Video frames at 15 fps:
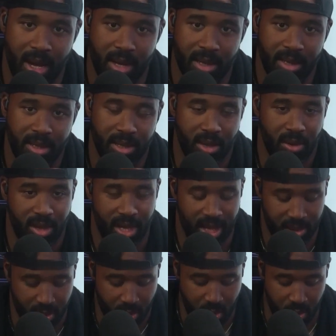you know, he
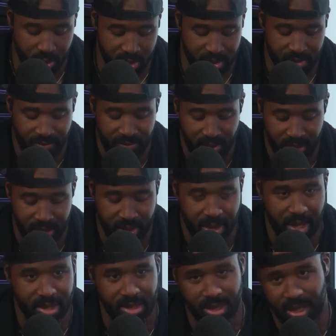had to hold his freaking
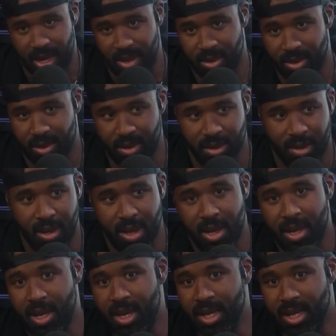guts together and
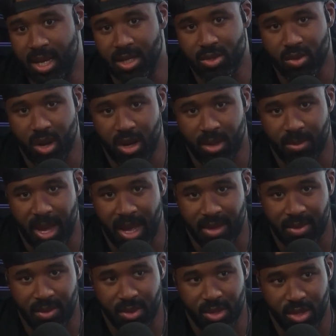get drugged back
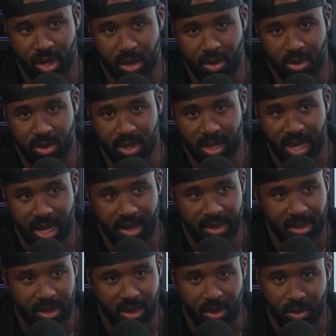through the jungle to get,
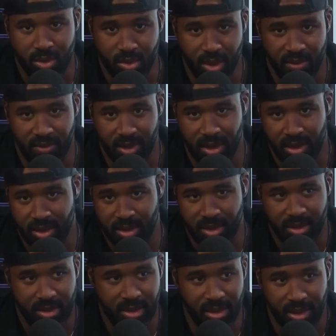driven
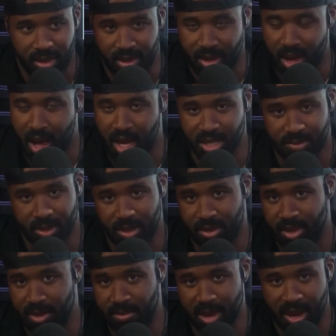to the hospital,
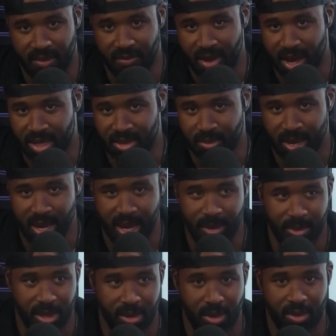then medevac to
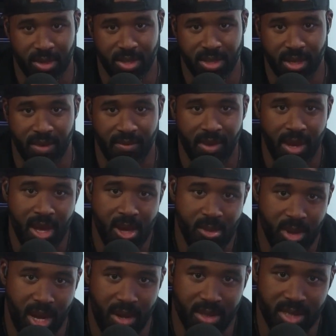Miami and all this stuff.
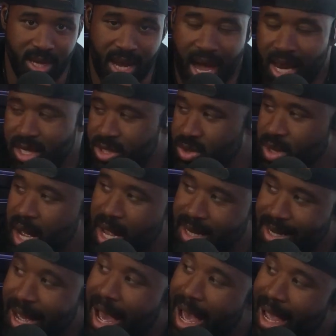But I was like, how did you not
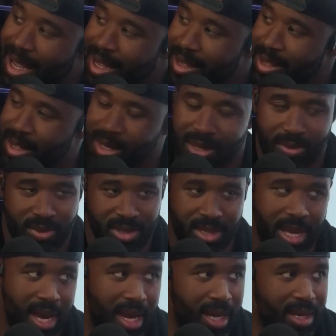die? And he was
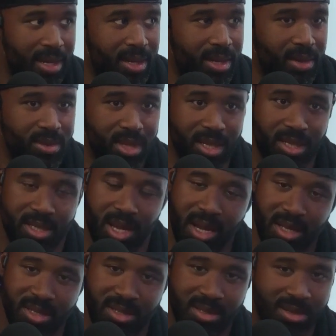like,
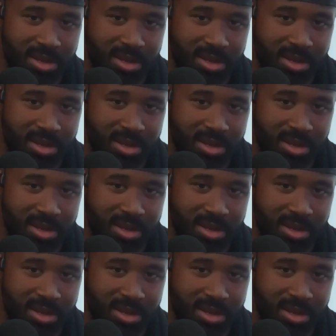son.